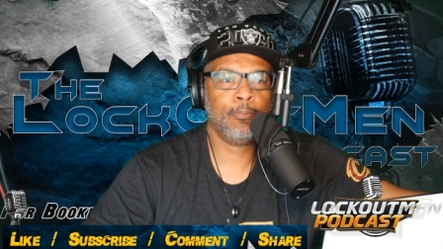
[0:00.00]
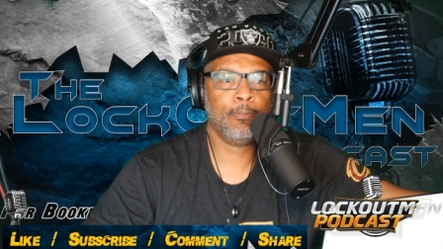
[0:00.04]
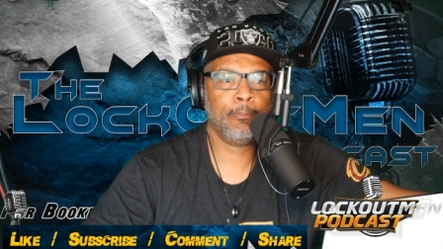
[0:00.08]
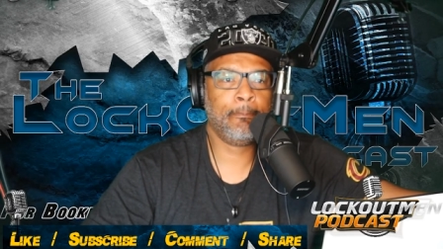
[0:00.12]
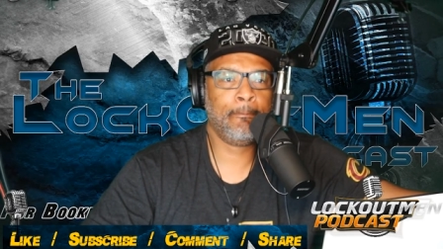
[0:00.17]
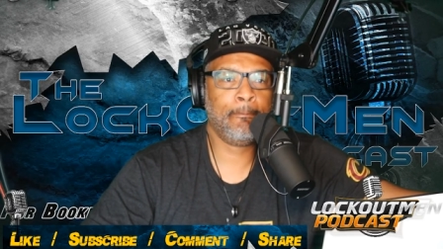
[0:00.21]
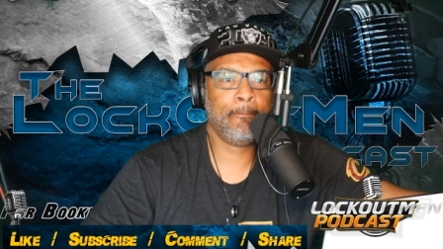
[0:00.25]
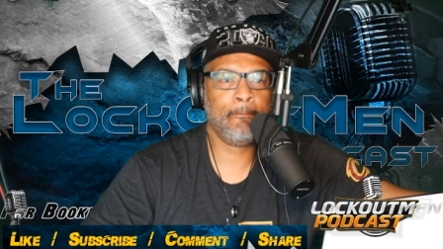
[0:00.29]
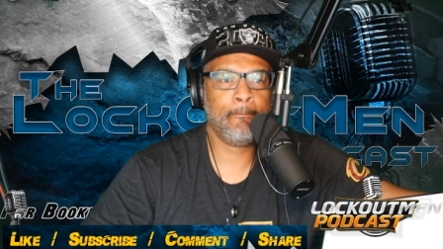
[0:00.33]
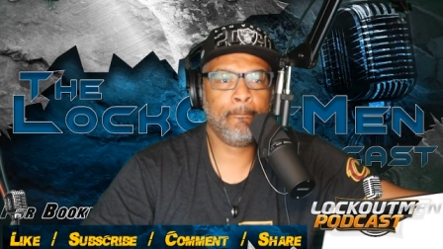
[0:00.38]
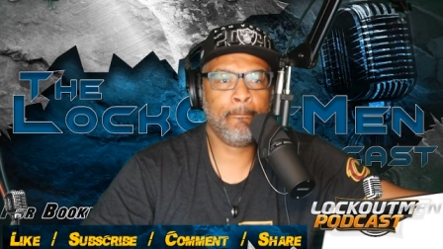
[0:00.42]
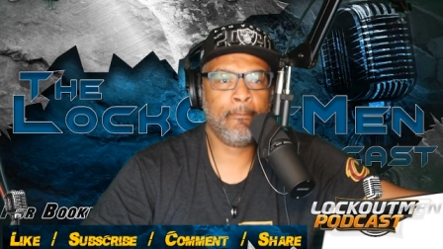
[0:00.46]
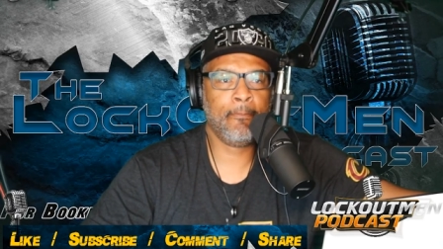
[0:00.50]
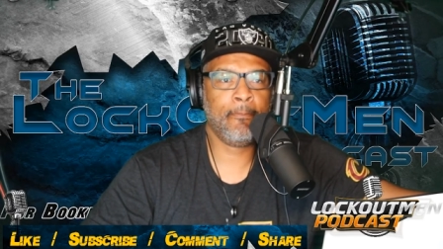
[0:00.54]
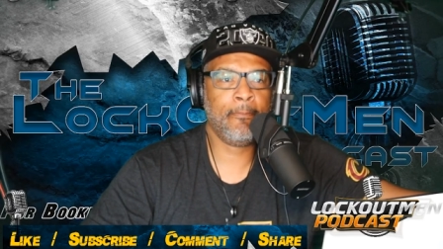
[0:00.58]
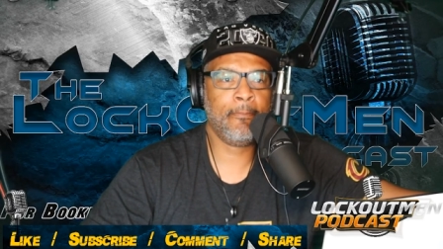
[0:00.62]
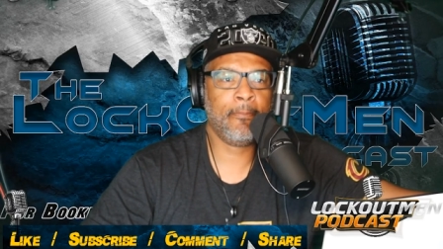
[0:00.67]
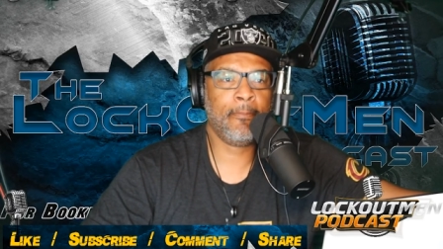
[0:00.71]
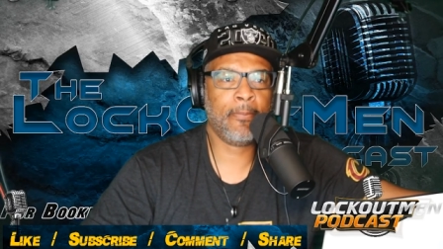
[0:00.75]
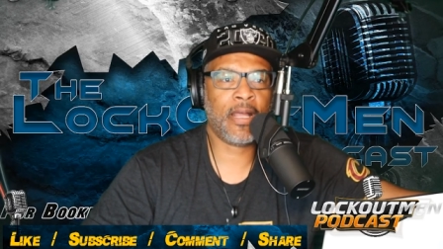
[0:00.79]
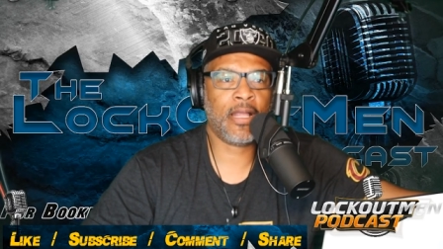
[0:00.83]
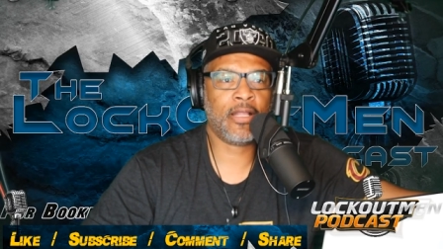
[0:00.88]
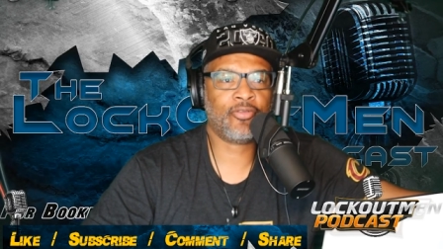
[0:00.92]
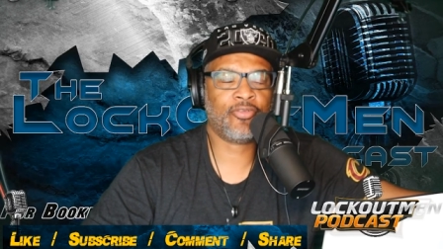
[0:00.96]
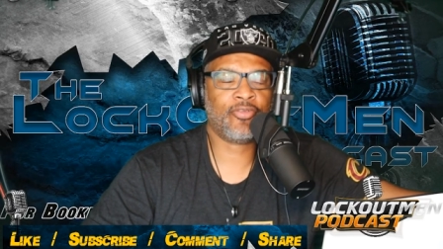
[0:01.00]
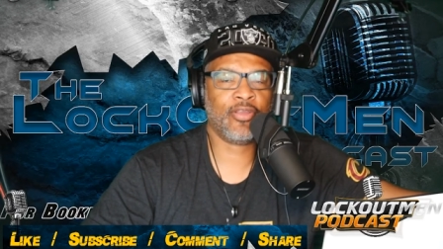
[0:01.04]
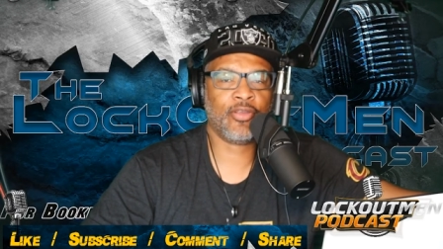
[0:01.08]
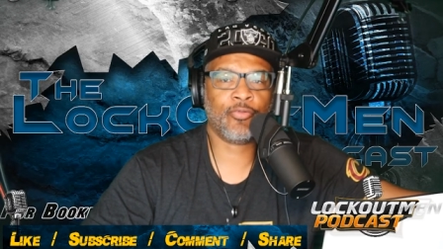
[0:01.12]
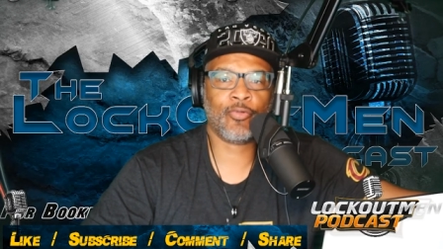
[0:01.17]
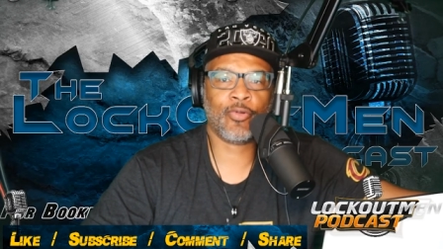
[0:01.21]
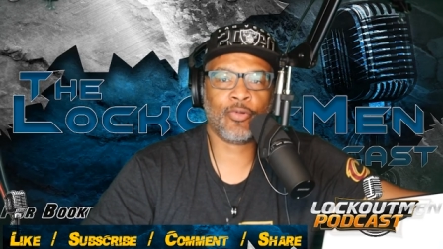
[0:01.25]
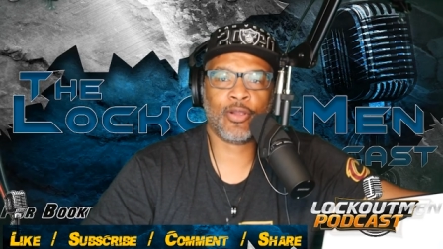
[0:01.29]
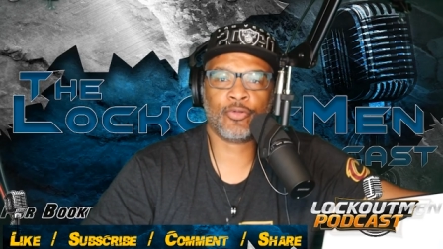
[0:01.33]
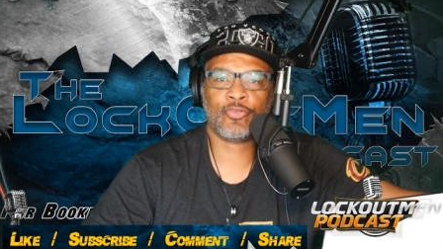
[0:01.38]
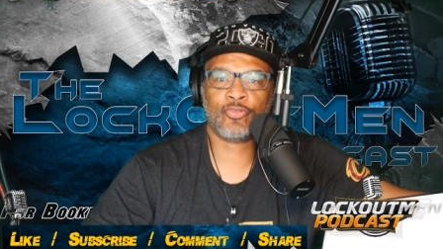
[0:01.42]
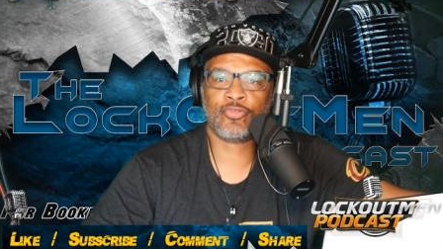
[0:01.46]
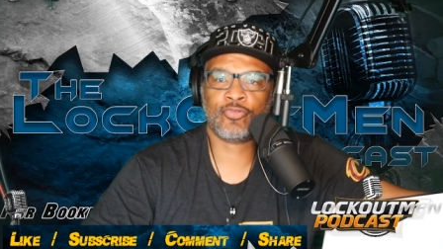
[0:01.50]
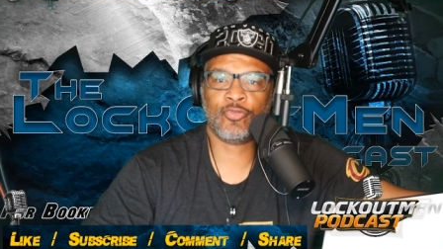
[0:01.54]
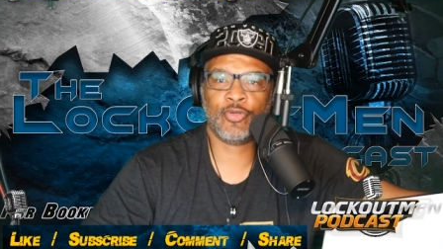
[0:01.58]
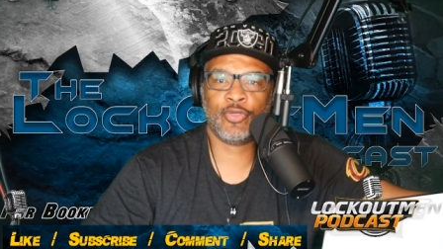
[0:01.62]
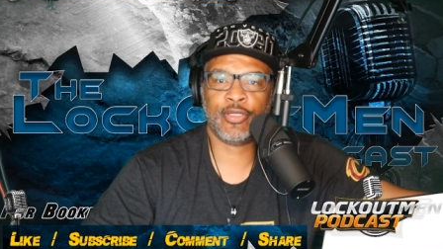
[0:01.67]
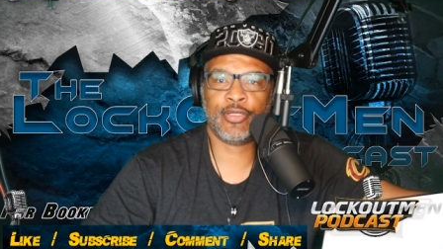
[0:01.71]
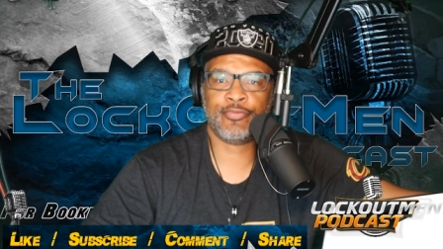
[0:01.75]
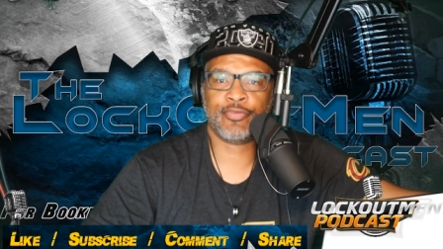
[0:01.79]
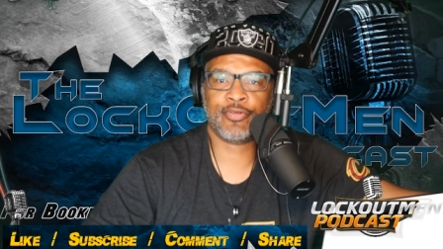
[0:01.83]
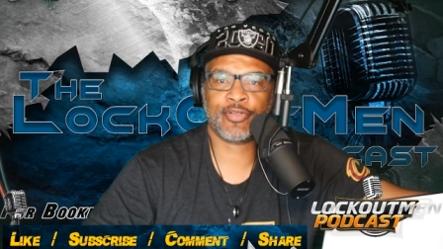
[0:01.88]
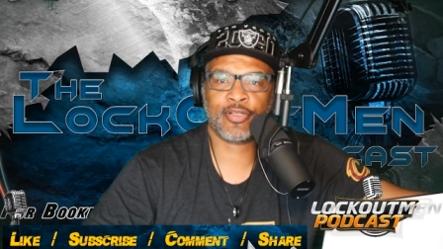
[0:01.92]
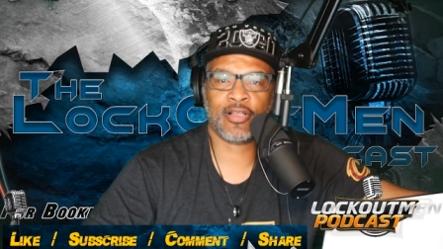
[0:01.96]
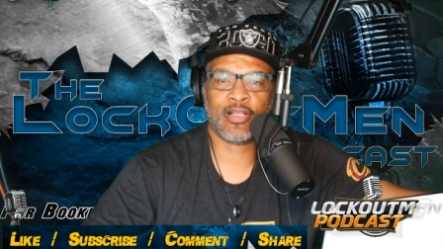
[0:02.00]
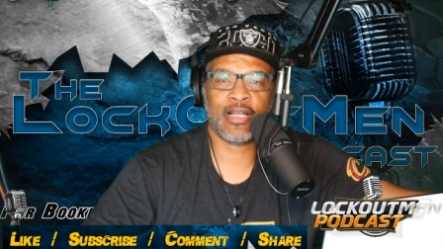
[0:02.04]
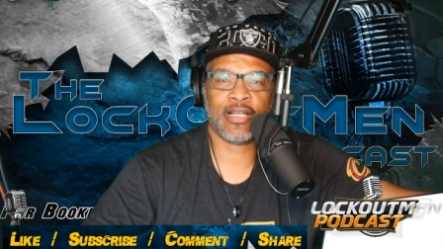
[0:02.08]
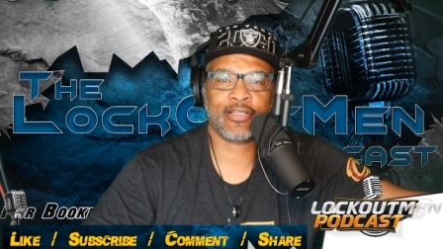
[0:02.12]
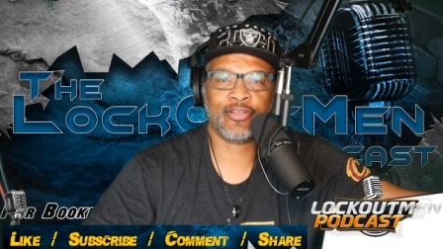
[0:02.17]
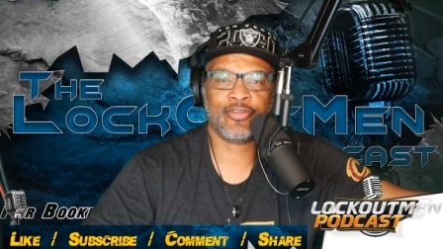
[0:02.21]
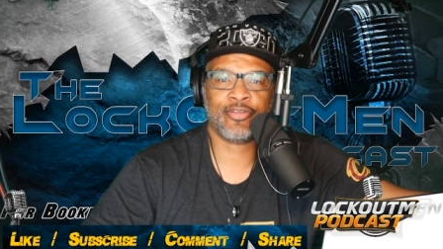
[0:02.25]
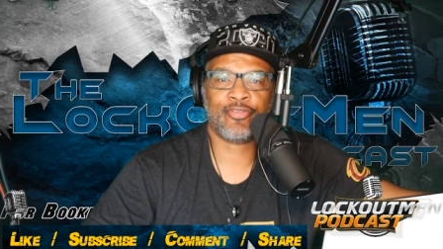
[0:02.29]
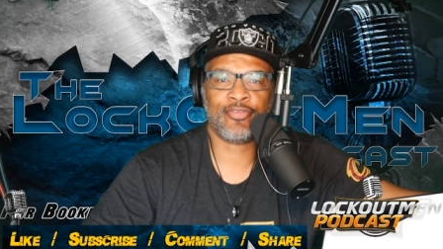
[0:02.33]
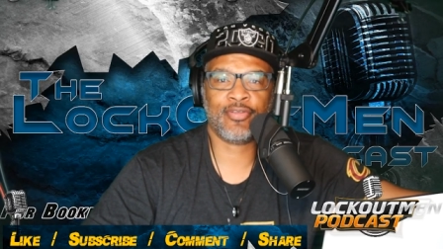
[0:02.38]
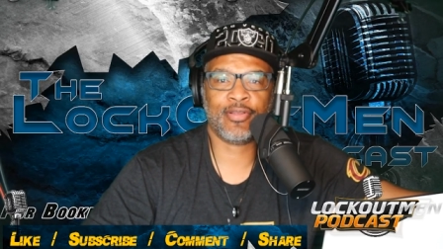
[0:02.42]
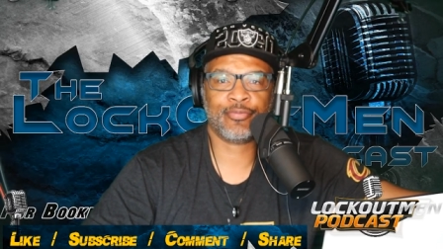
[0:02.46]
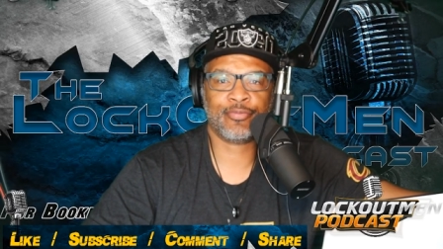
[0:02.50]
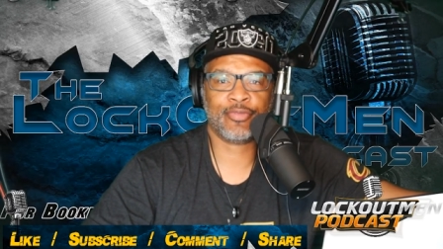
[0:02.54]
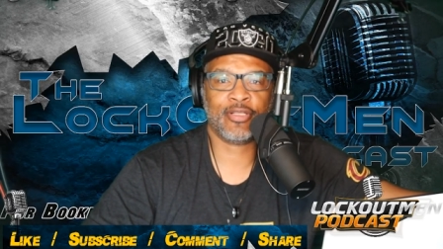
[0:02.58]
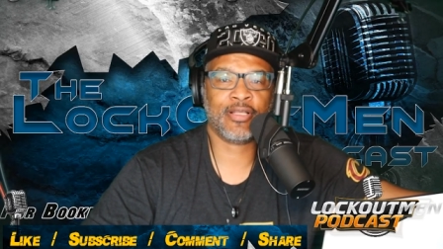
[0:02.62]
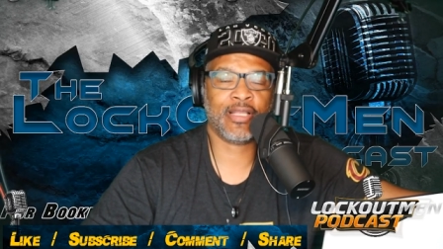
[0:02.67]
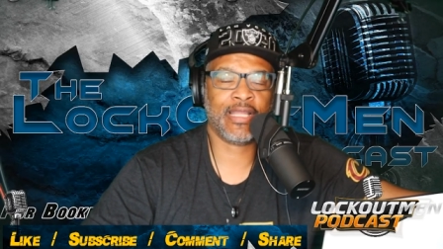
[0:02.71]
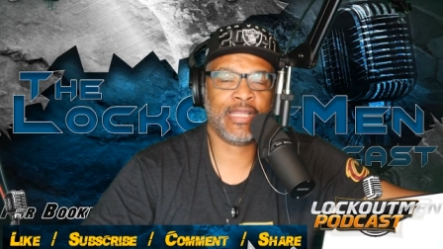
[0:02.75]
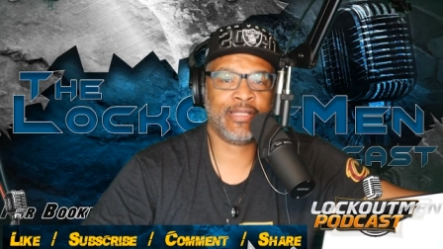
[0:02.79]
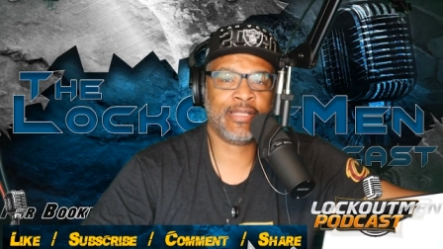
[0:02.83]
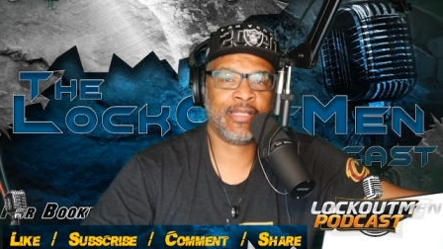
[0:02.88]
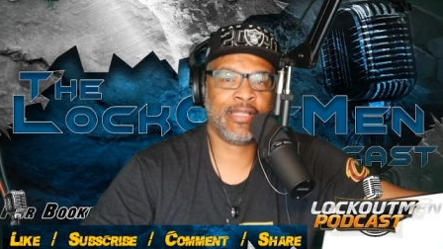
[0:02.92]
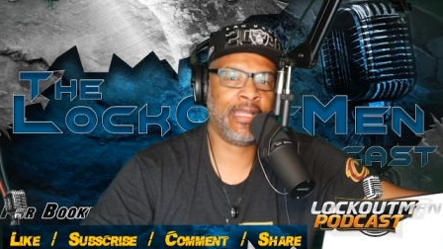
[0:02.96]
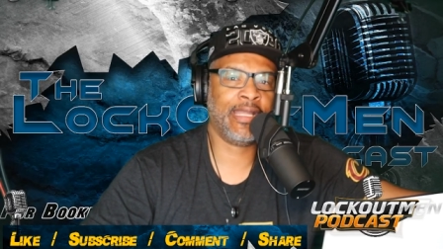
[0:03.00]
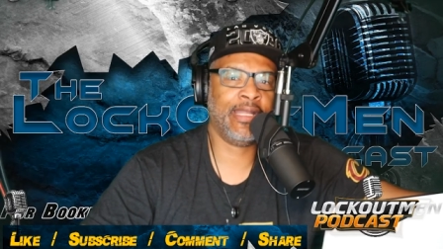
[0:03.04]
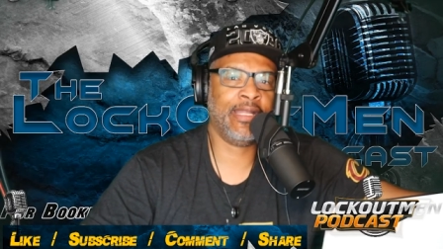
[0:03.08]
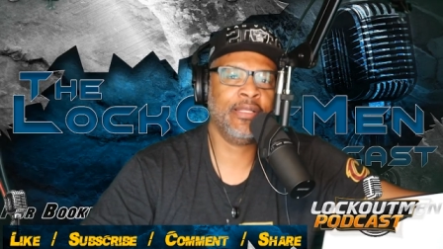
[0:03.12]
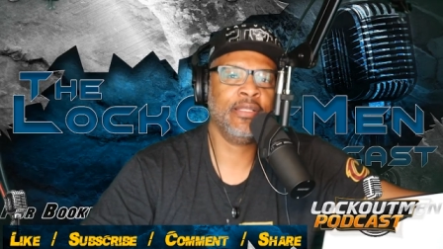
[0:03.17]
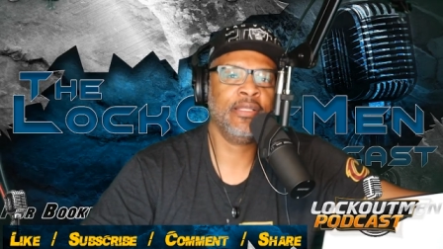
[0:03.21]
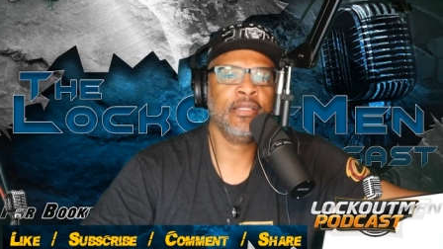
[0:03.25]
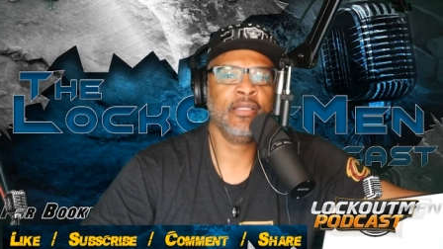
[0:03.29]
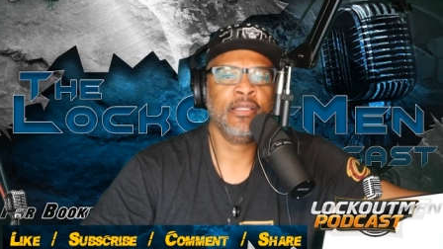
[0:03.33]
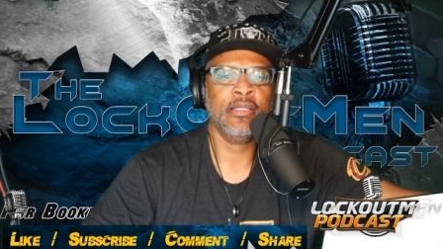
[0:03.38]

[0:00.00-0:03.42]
hmm, I say around twelve o'clock or something like that.